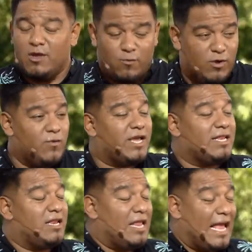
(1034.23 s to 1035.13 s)
we
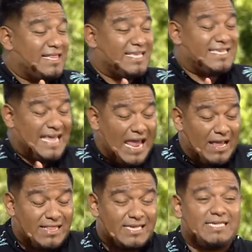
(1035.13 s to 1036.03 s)
can,
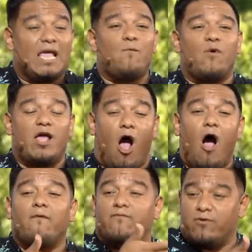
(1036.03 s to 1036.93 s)
in the same way,
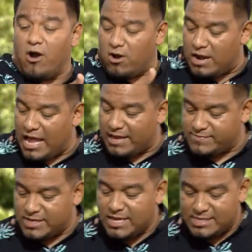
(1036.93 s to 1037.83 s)
offer our
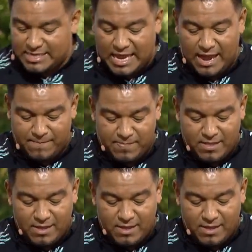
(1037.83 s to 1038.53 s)
lives to him.